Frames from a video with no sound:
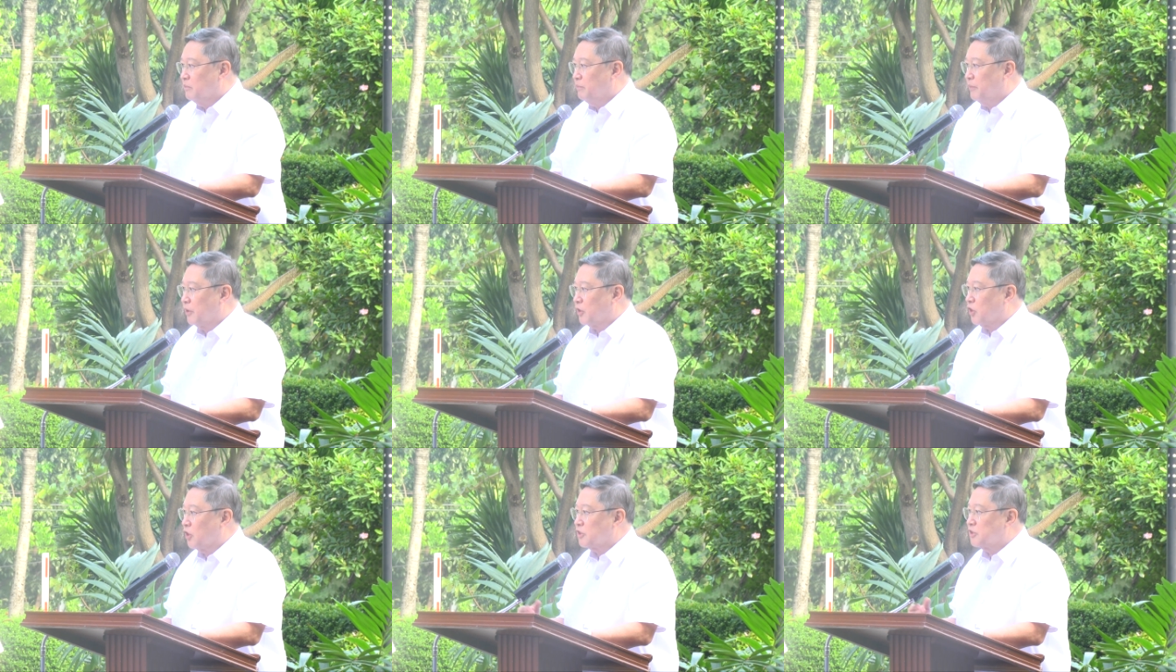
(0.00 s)

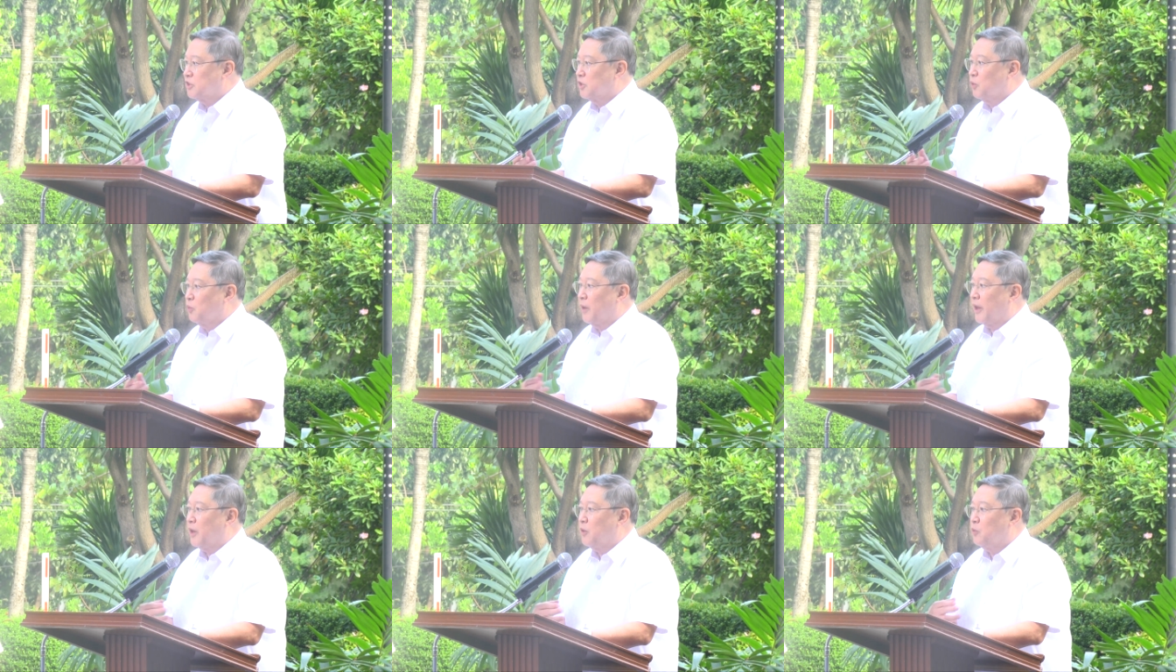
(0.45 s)
because the
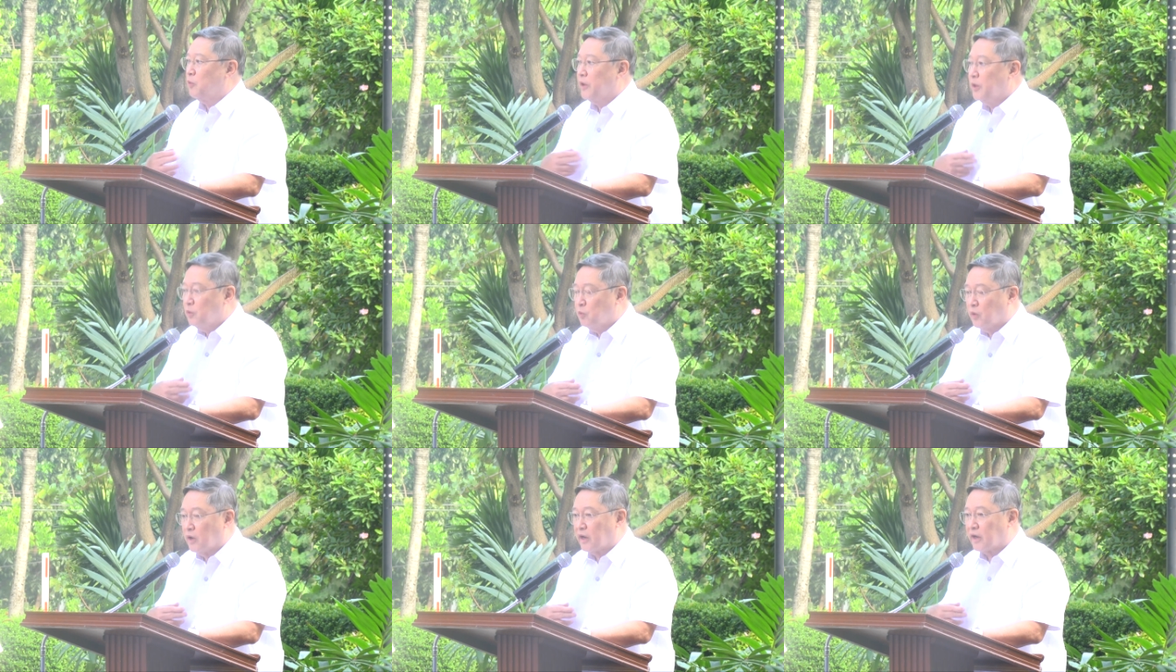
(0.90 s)
way
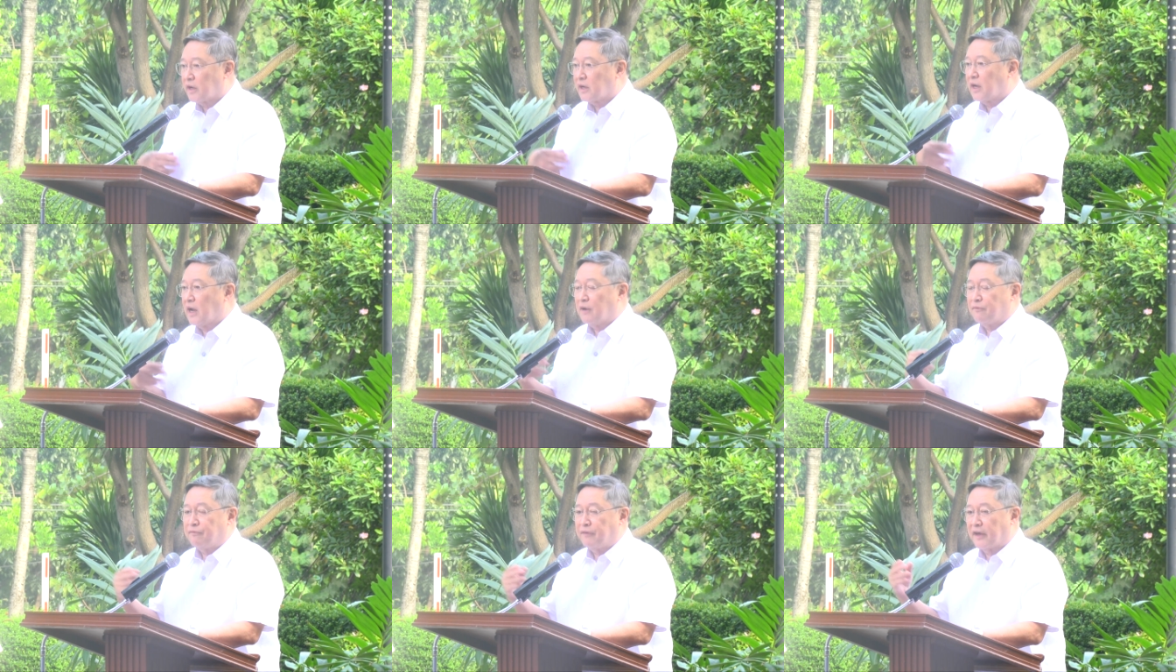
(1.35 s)
we
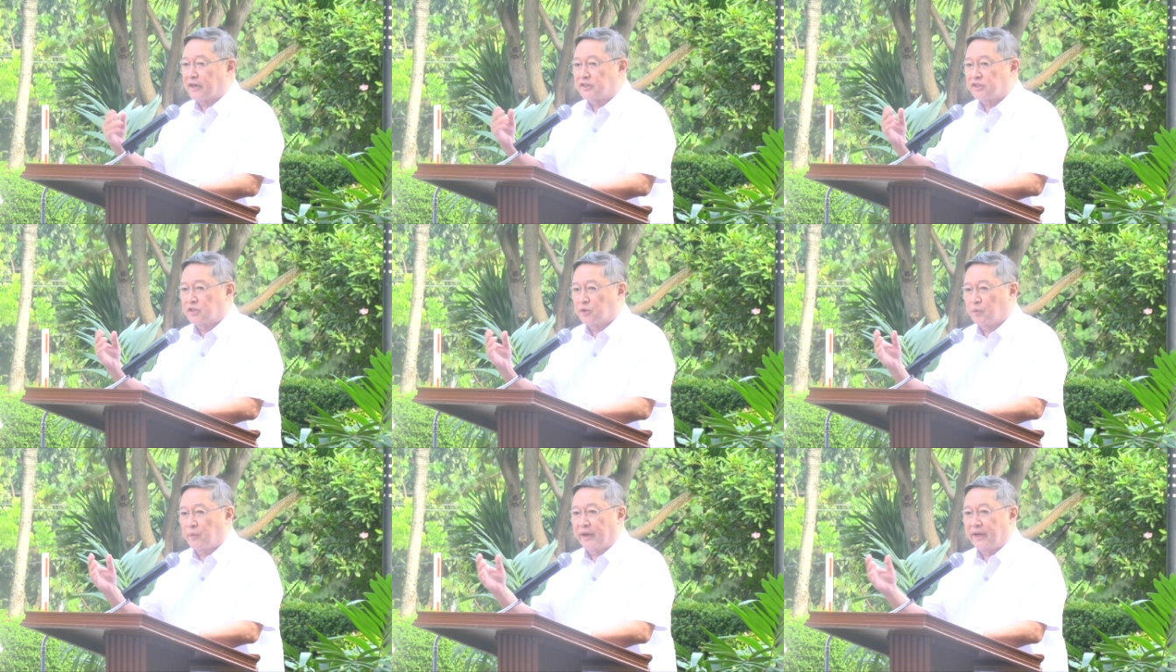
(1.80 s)
work
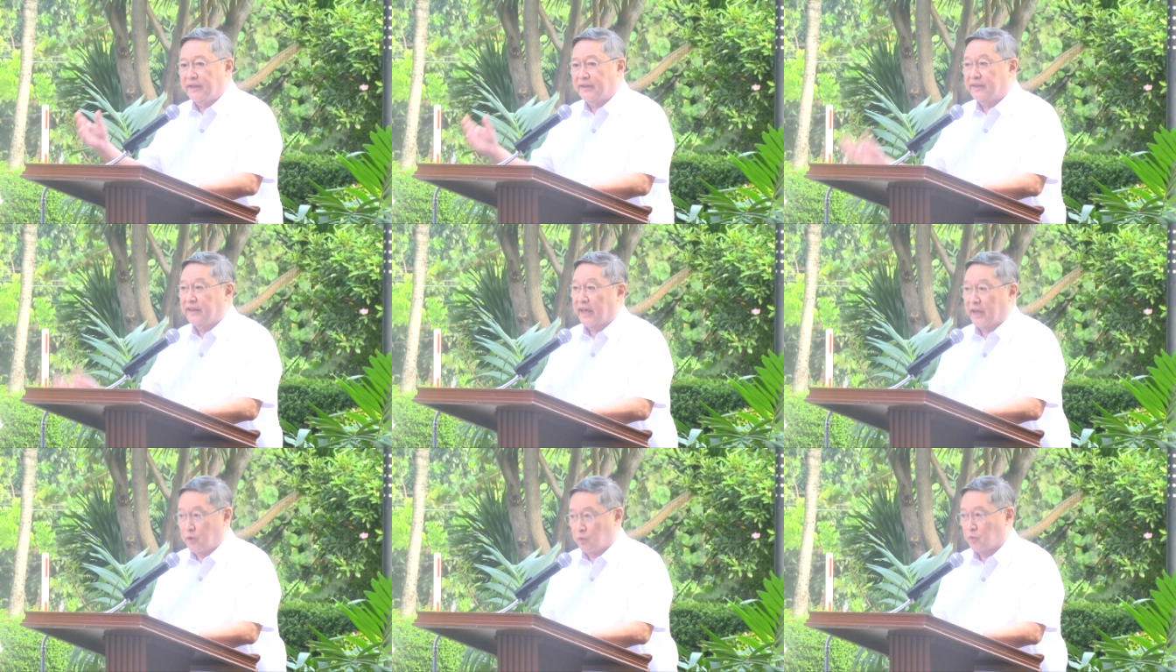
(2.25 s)
affects the way
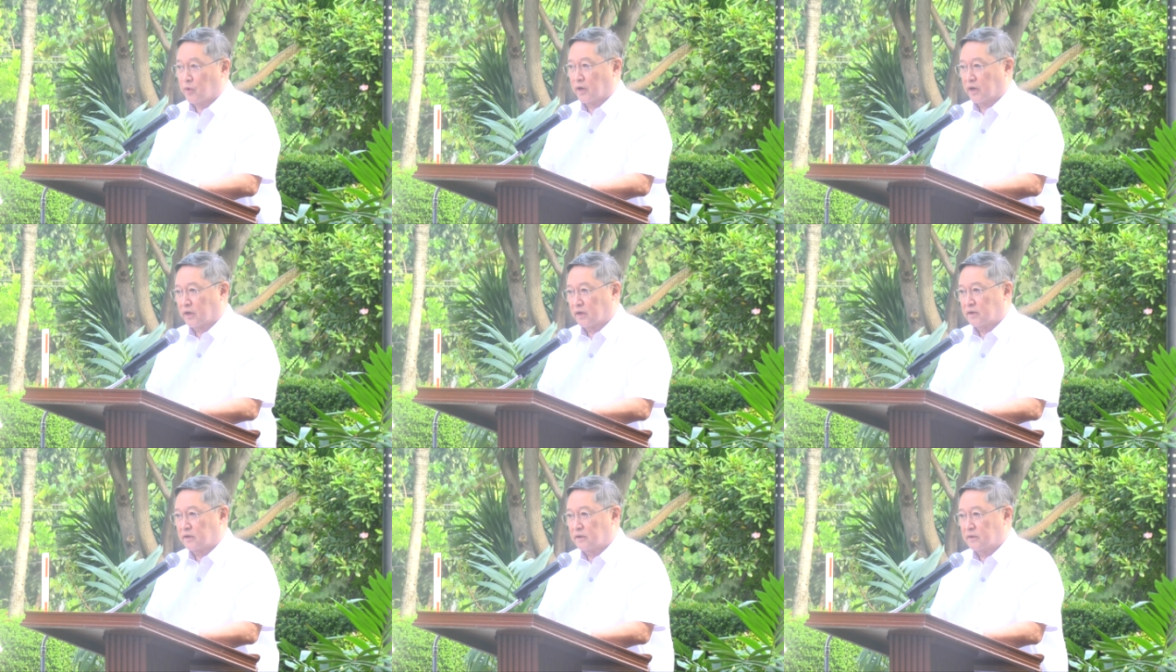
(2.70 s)
they
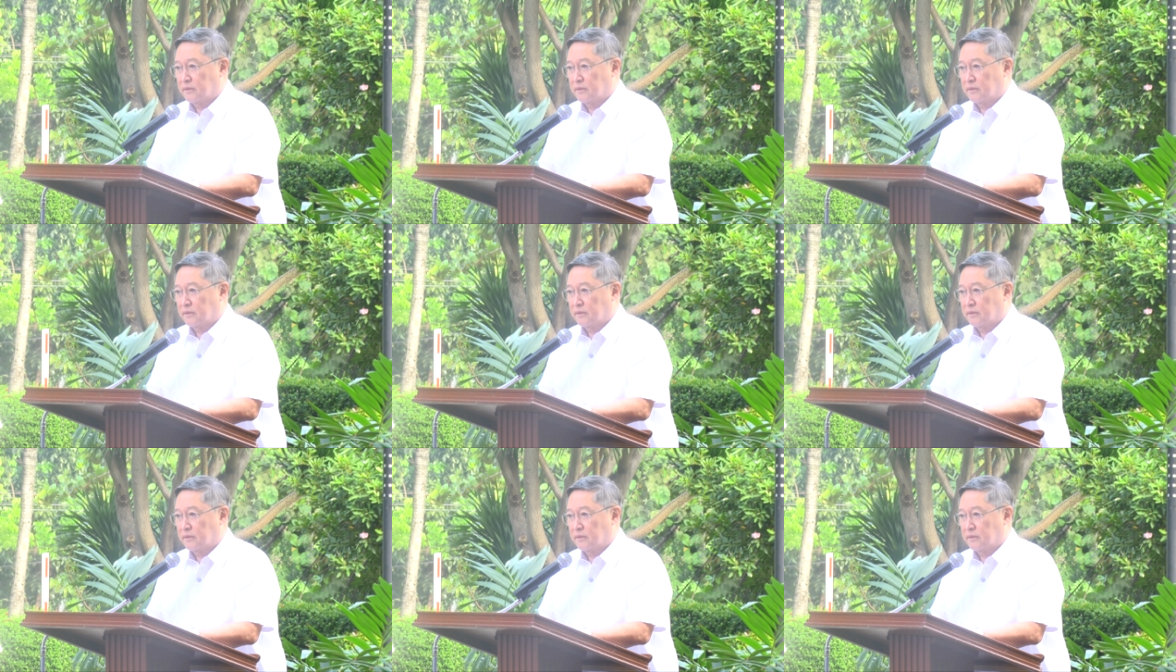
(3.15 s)
work.